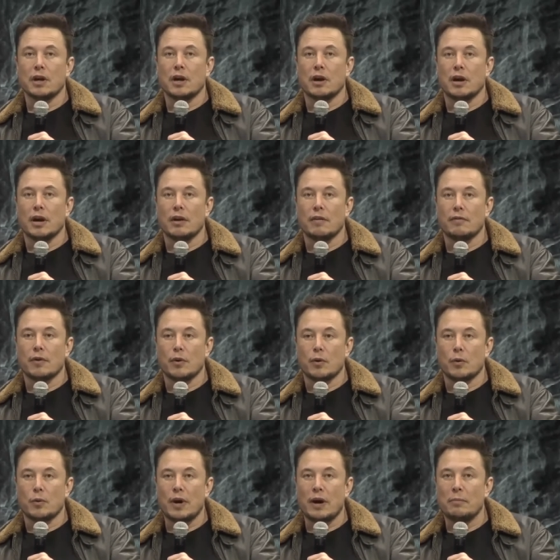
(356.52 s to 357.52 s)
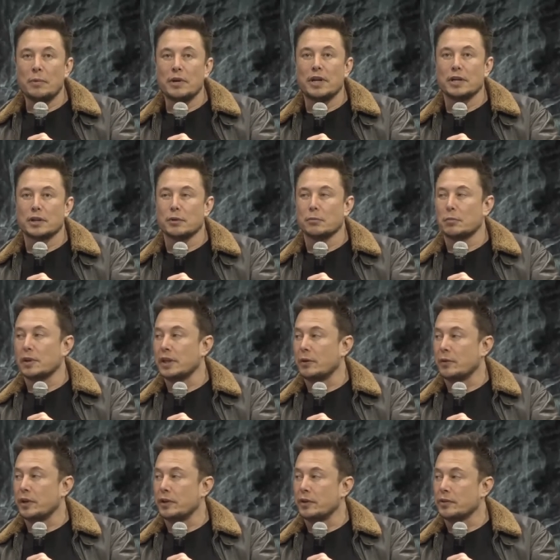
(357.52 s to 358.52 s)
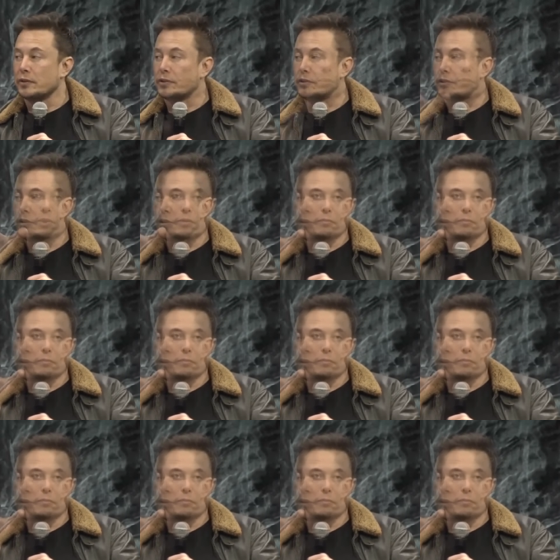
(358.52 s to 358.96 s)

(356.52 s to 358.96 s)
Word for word: um, rapid and complete reuse.